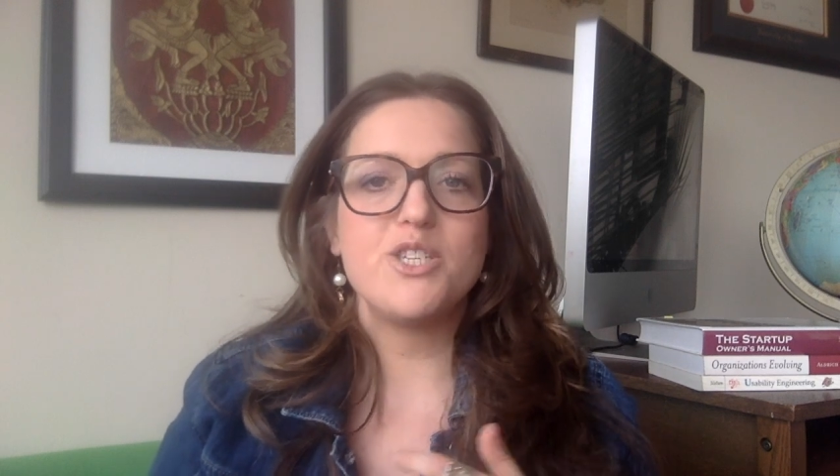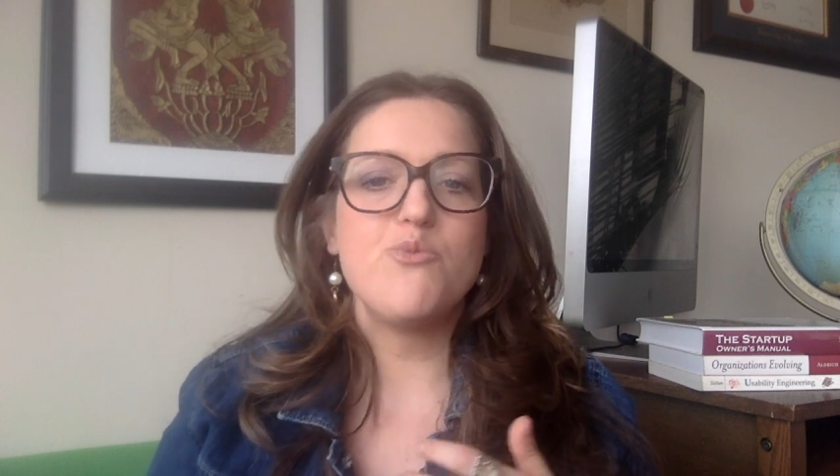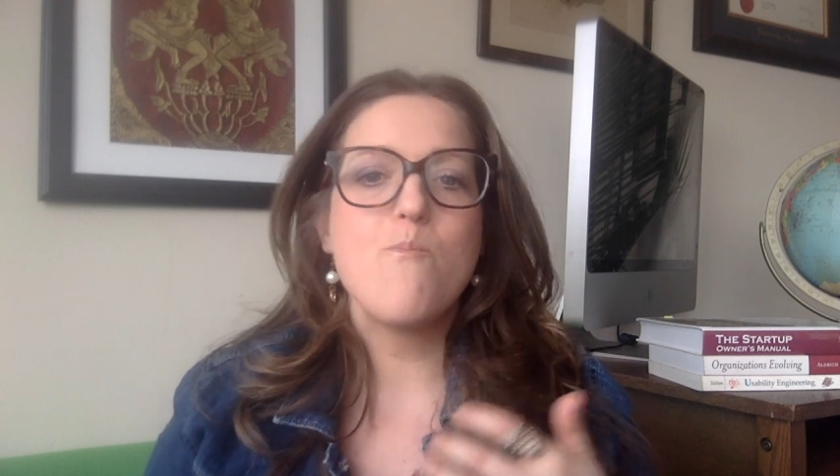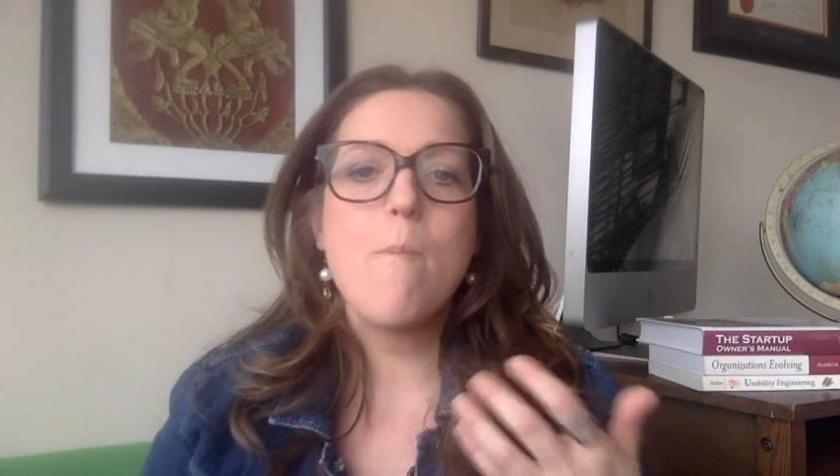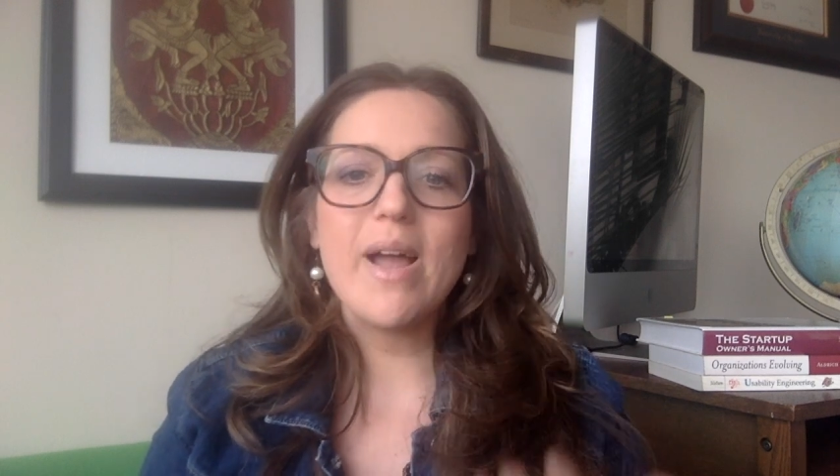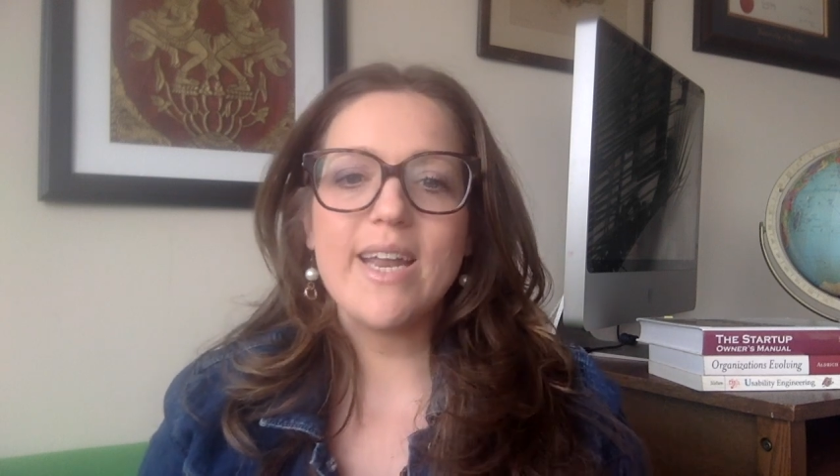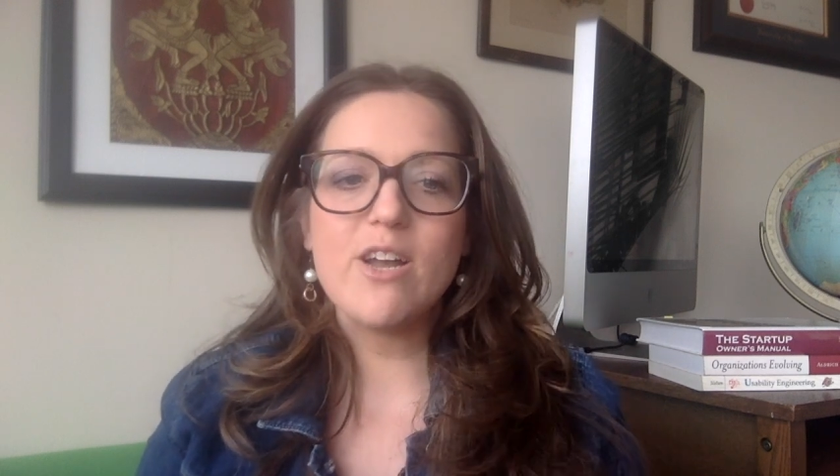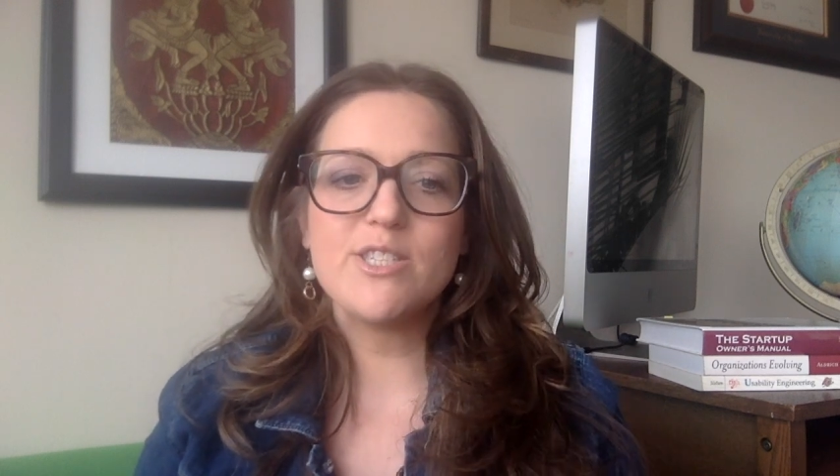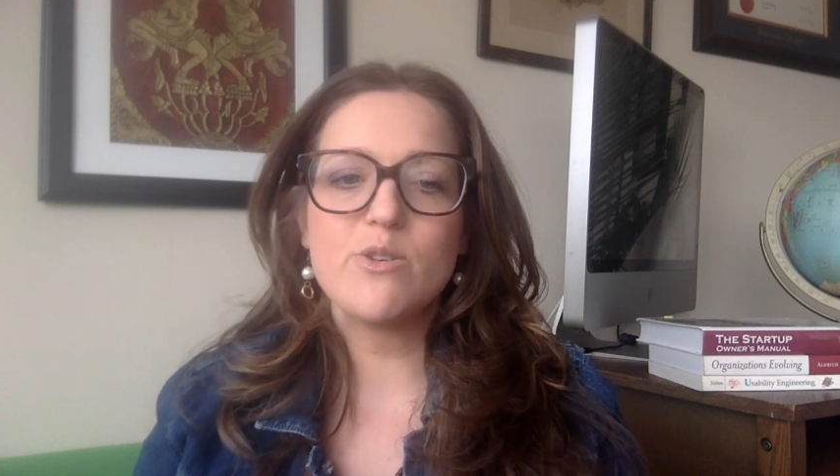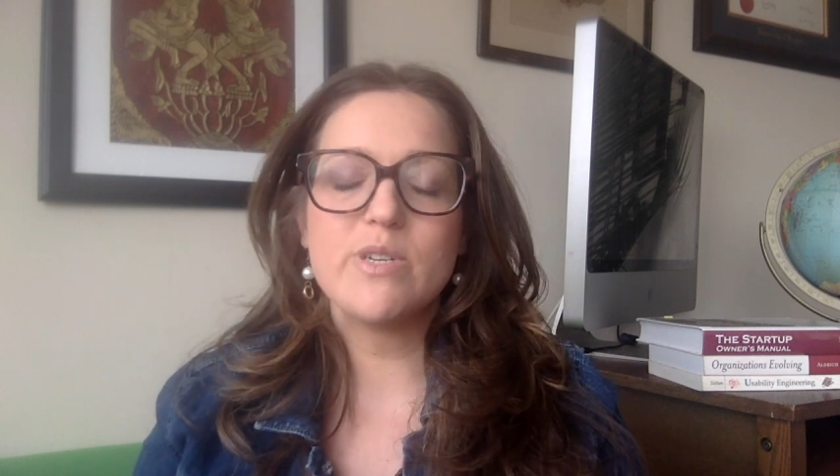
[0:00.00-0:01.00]
you might
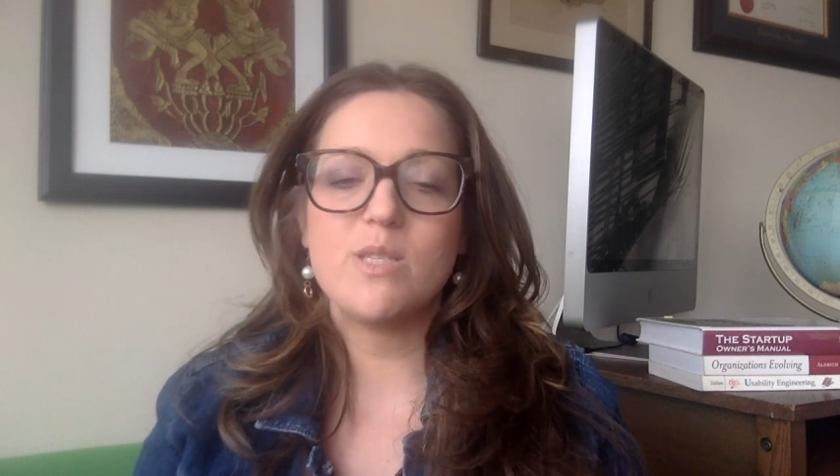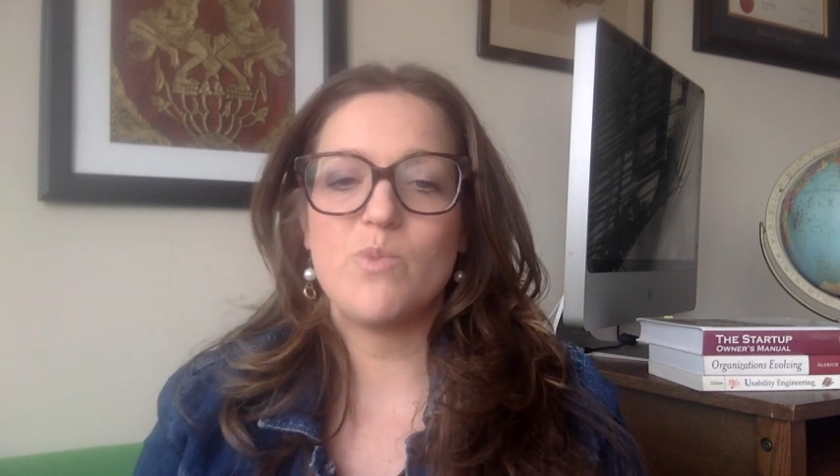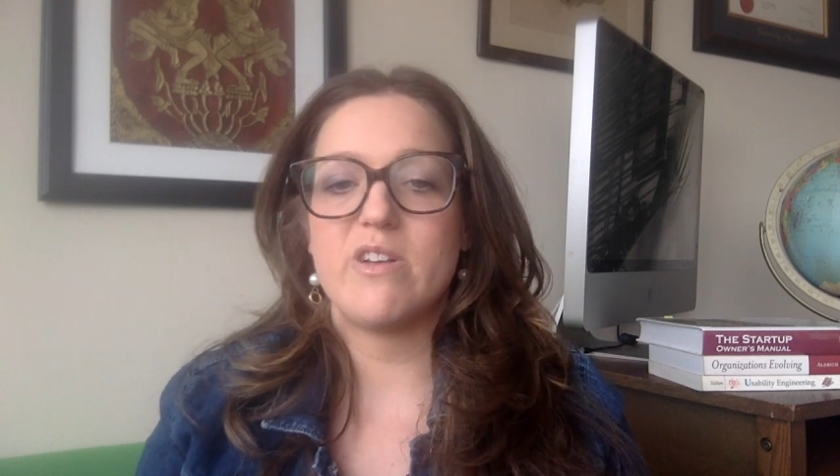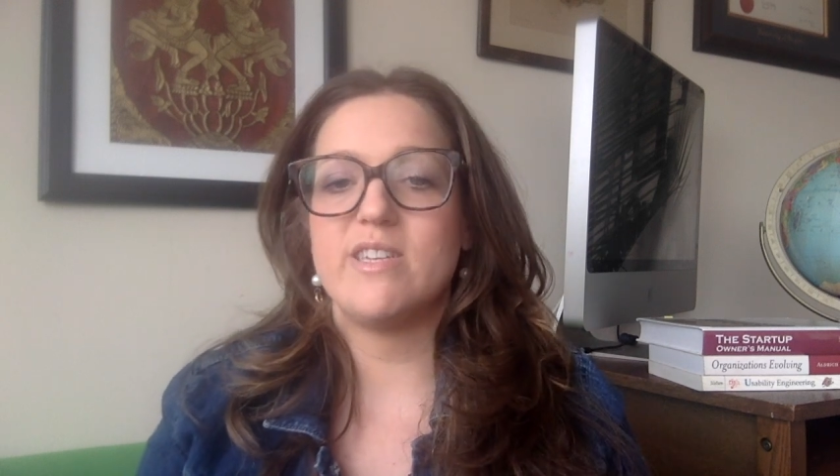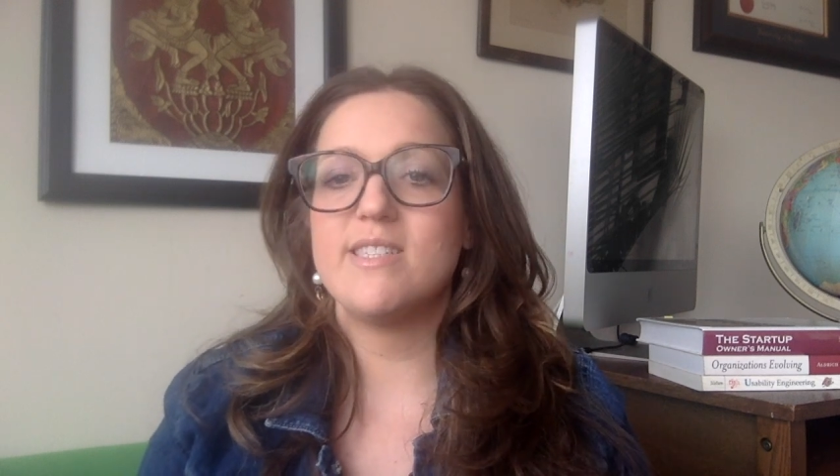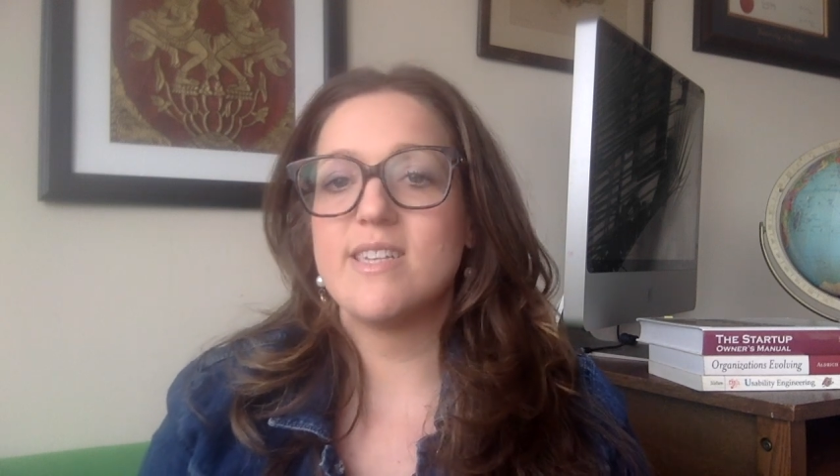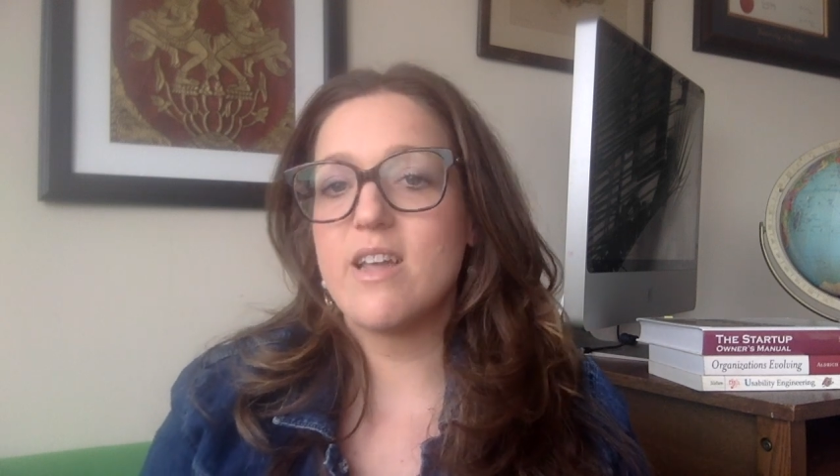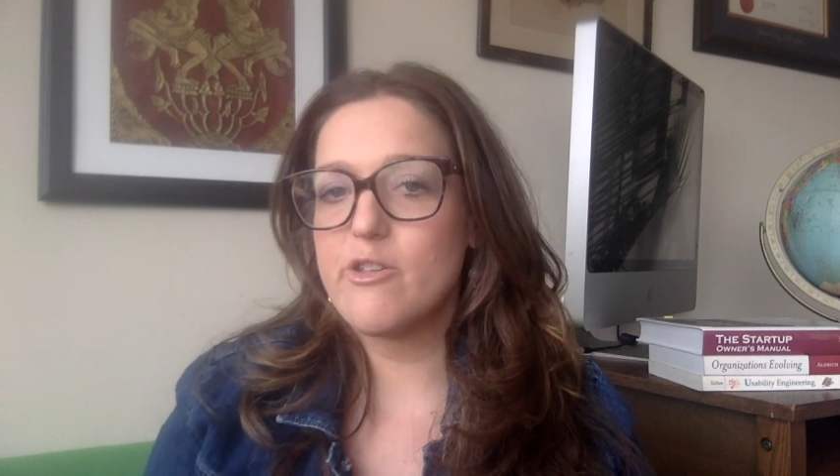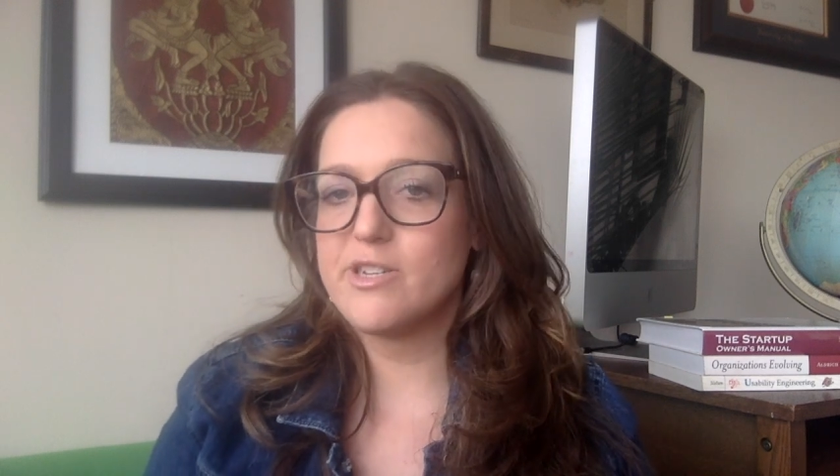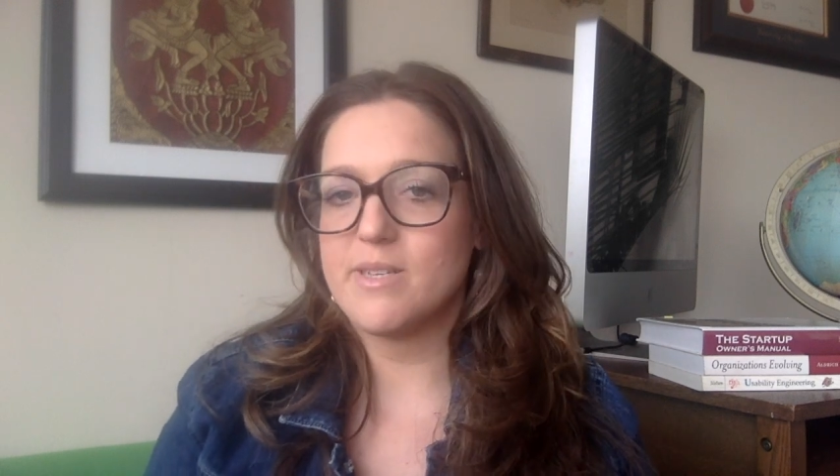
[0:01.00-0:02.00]
also experience
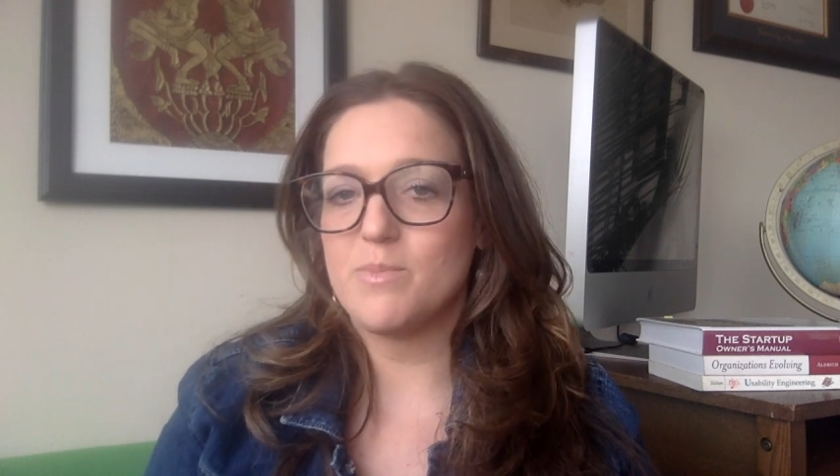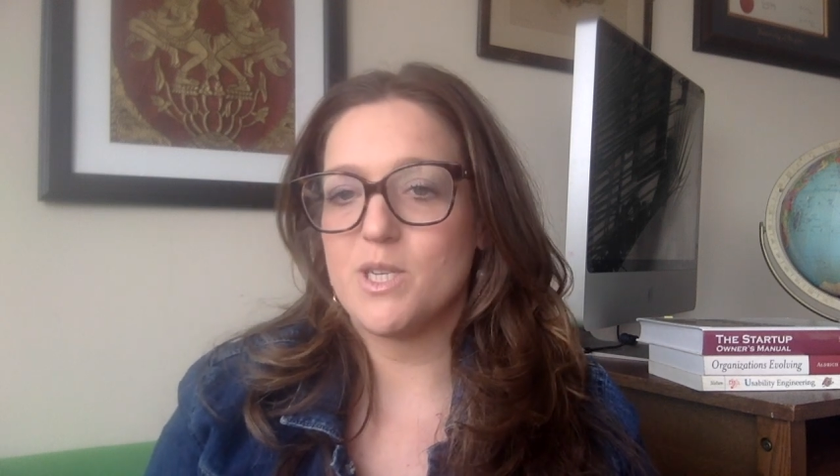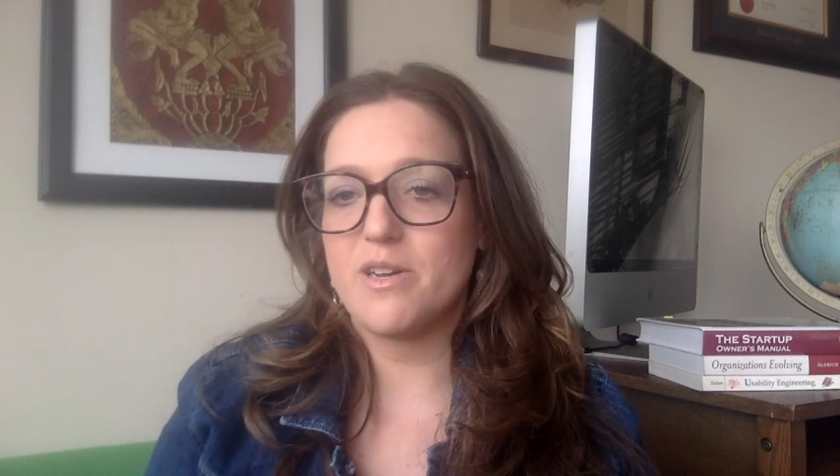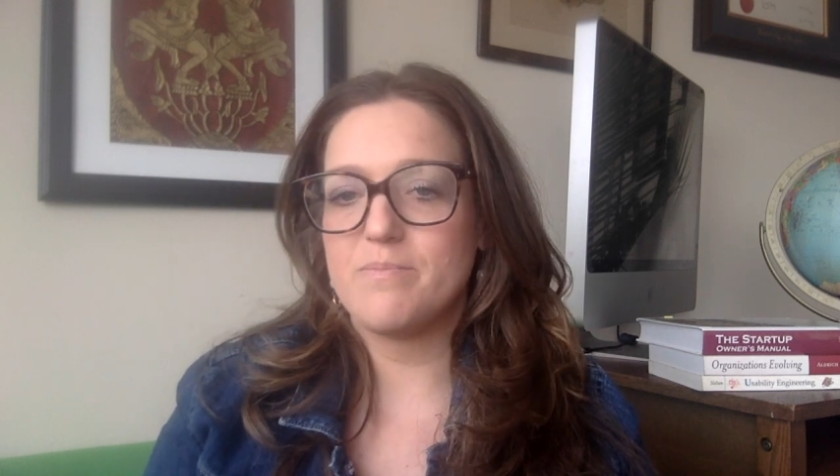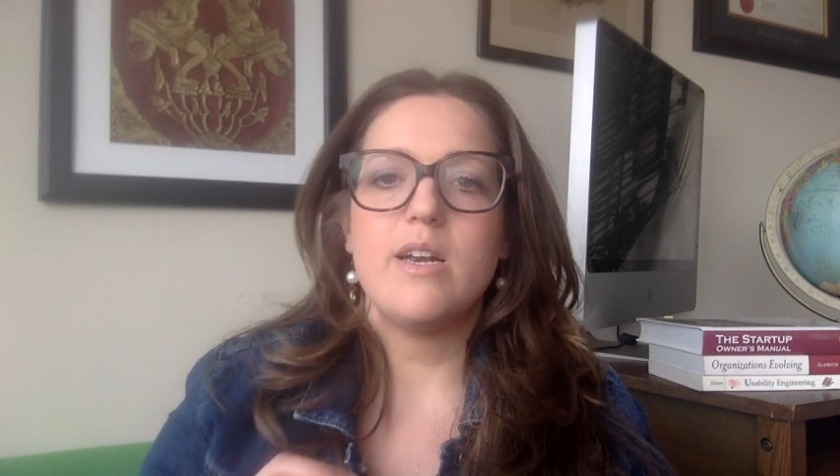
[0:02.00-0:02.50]
another symptom.